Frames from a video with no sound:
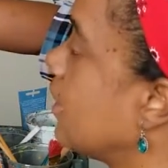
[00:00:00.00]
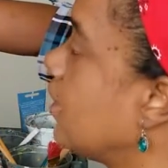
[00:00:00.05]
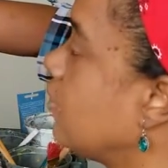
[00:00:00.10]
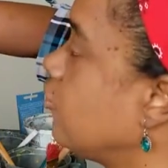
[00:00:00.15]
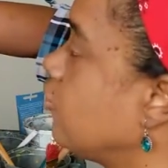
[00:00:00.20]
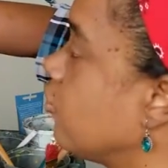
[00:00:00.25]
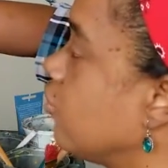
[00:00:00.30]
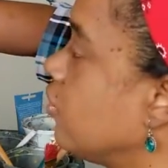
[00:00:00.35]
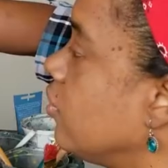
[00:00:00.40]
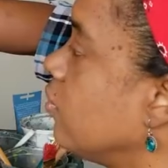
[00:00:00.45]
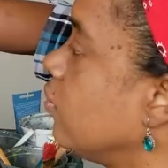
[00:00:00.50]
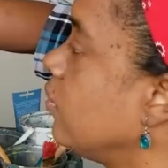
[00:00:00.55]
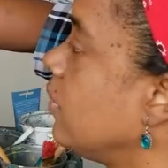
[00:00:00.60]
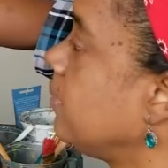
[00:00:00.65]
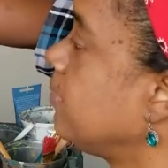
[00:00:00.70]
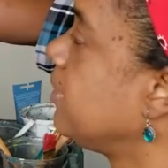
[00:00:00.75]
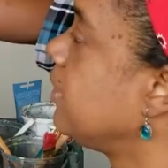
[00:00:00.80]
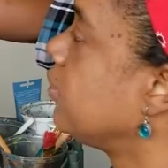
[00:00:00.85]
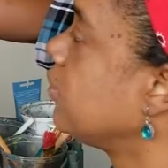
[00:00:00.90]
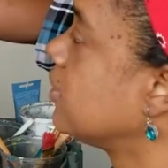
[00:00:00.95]
I'll show you. We'll
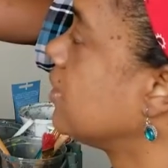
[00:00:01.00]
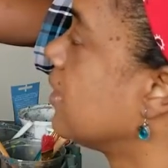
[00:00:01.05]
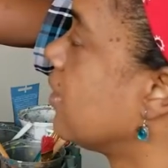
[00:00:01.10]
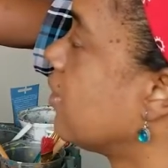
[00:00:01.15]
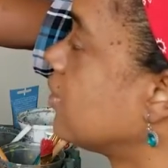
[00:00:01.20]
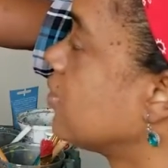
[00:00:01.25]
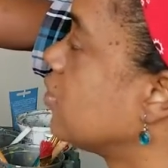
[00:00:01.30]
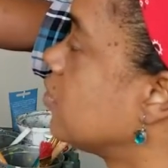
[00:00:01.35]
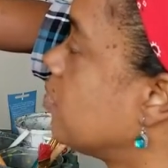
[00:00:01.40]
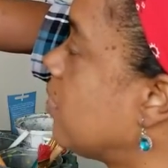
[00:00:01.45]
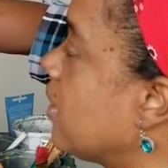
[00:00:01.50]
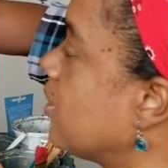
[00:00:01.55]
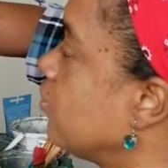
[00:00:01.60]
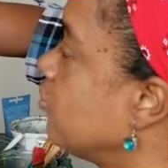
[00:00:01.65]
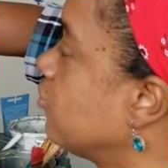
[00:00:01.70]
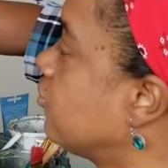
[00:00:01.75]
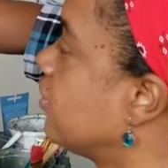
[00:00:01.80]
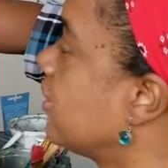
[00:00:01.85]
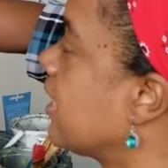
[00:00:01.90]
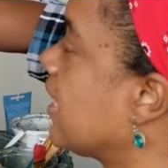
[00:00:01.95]
be using our
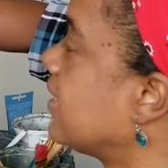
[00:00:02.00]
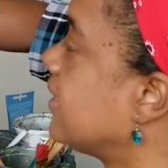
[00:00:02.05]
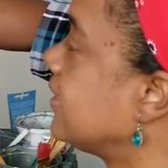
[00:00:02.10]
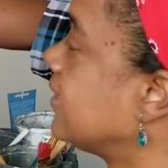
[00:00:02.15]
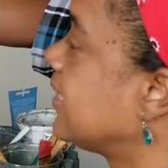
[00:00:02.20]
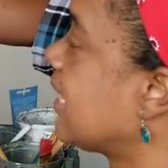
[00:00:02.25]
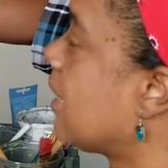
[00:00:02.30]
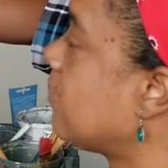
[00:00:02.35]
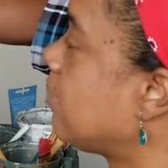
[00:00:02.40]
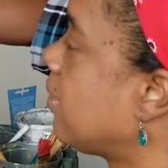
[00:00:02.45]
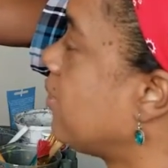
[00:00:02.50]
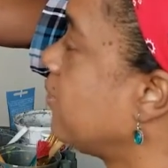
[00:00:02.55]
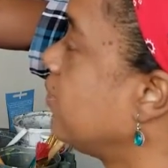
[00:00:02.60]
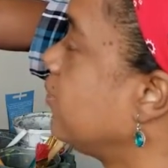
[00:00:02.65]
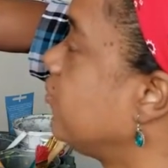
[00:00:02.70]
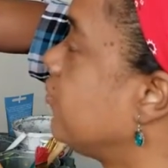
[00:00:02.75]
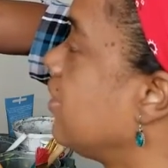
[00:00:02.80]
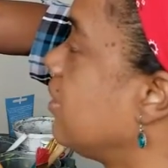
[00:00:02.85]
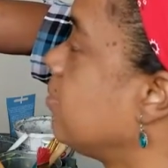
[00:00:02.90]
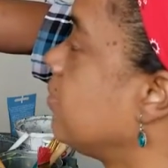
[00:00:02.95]
sponge to kind of tap out the
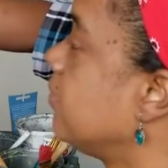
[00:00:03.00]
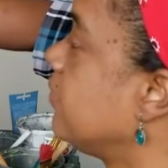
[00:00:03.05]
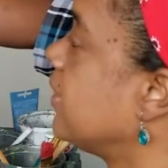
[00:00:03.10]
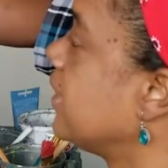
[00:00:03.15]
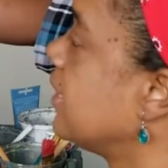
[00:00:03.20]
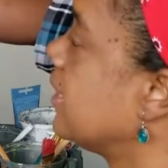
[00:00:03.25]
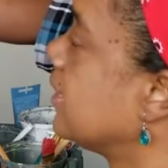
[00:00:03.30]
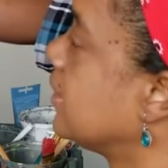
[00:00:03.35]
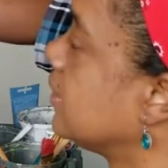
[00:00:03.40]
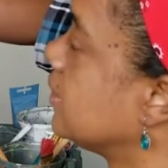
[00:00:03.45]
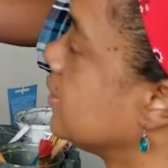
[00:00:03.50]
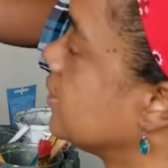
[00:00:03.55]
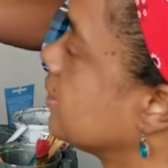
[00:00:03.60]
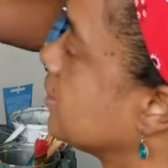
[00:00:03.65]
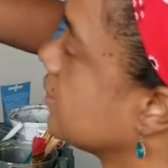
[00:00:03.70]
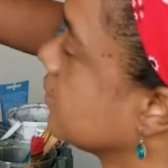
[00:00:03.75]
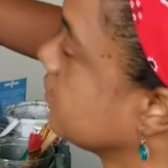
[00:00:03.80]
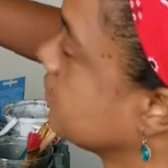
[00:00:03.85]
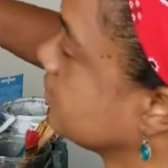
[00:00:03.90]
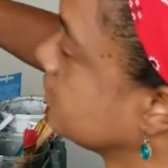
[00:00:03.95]
shape of the
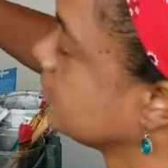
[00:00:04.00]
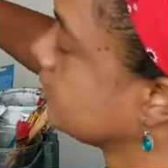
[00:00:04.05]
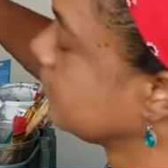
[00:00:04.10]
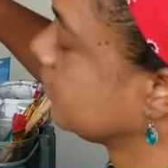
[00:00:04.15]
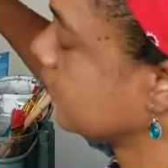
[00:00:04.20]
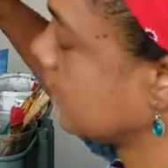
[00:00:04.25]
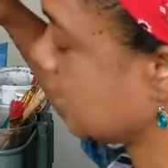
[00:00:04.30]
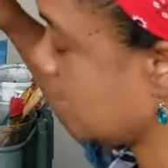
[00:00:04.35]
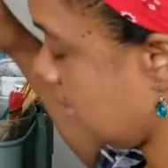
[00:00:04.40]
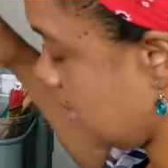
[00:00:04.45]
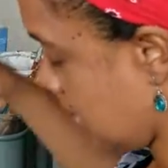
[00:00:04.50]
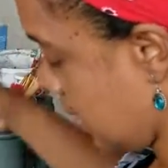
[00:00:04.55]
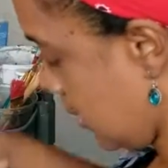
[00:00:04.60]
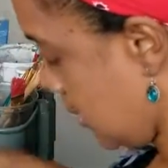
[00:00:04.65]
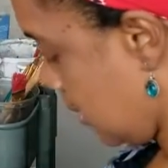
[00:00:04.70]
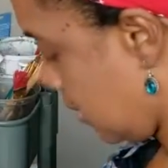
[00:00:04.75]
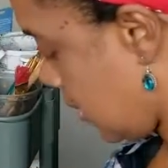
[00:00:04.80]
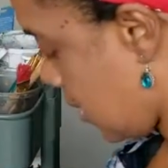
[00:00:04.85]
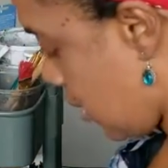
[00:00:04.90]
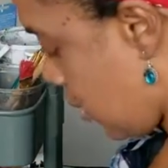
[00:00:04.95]
hills.
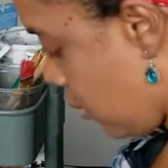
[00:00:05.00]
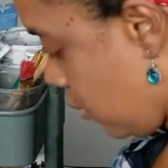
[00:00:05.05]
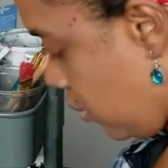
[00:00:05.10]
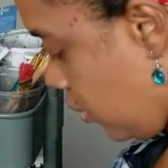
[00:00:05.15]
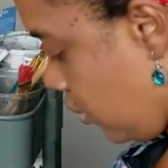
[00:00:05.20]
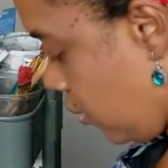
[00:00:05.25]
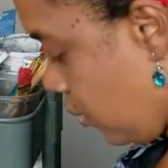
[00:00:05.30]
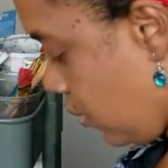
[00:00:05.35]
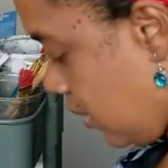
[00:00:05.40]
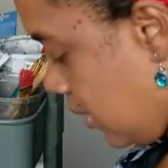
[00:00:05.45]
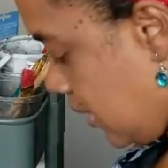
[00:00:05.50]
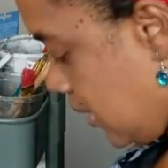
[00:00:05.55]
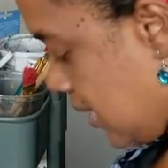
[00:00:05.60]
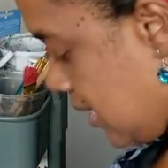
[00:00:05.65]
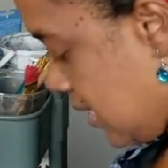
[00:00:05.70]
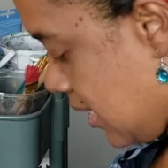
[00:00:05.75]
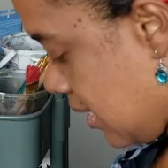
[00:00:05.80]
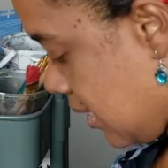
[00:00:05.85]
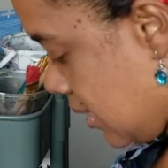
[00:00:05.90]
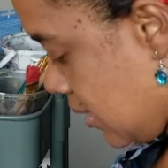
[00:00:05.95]
Now you will
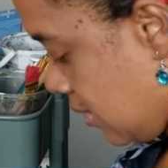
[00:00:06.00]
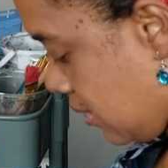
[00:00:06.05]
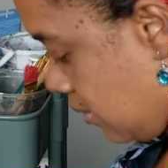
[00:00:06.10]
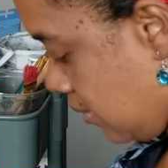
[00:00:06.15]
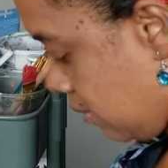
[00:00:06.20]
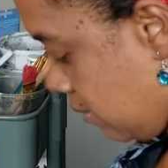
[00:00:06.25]
need